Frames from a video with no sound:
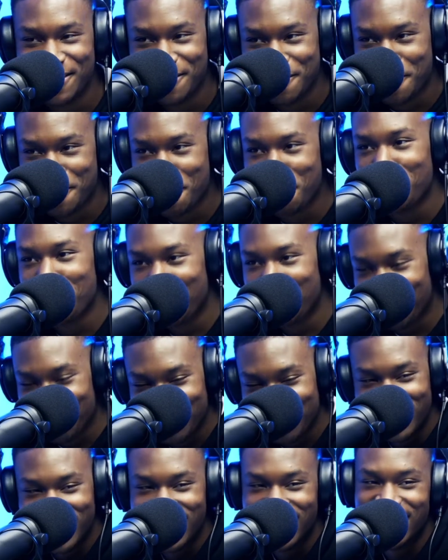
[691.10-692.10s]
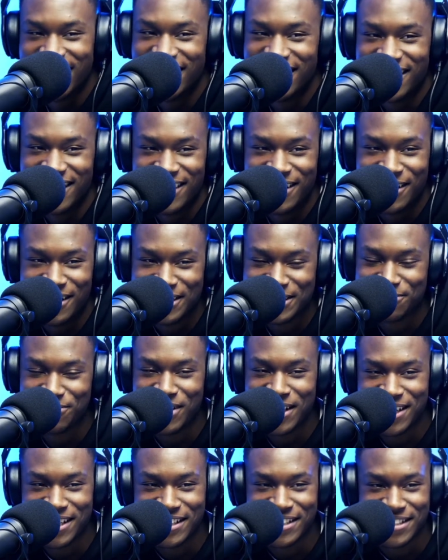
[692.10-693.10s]
Stadium, go West Ham Stadium. Yeah, you know what I
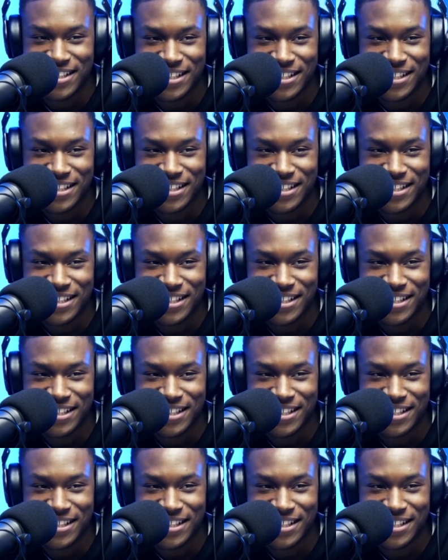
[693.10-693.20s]
mean? The